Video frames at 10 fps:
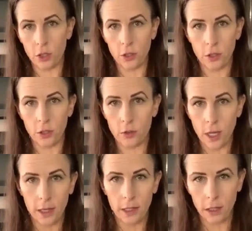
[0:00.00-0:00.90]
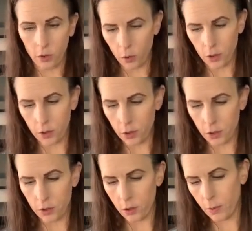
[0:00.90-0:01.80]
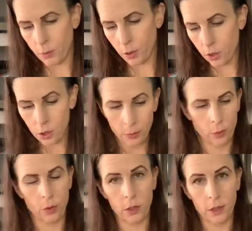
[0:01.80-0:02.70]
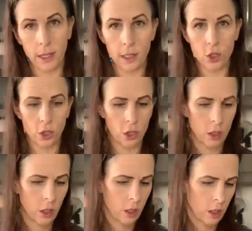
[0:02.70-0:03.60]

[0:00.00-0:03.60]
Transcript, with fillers: You could use honey or you could use maple syrup or cane sugar.